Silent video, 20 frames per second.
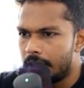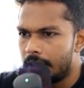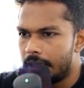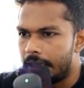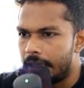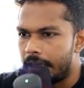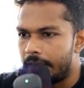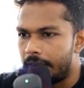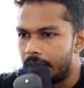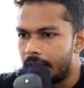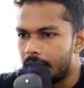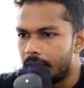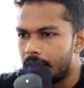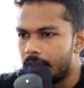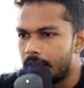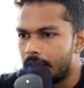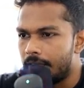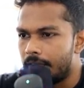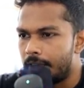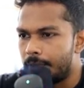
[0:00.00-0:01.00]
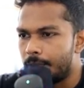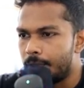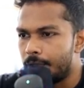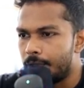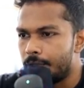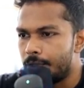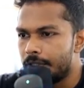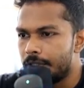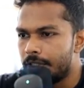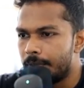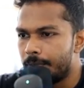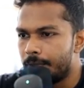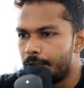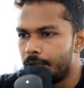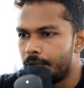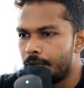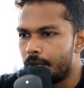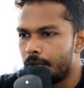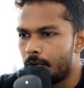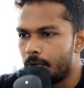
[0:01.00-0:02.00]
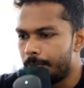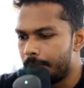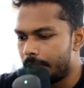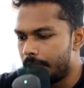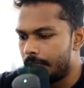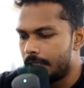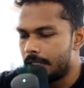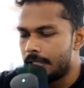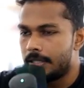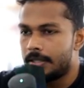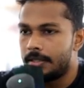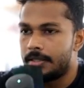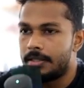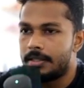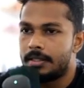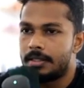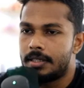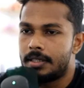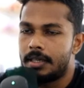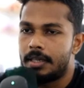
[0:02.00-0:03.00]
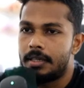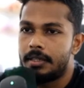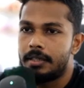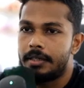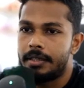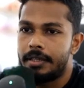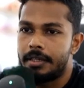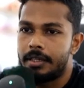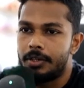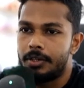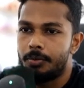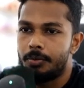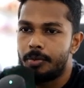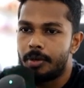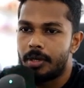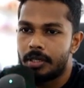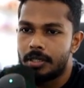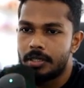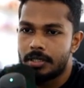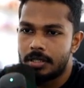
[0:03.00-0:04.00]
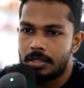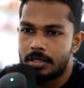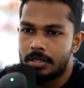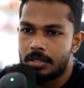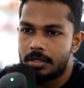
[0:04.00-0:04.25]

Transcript: Anyway, what I'm going to do is I'm going to copy this and create a new branch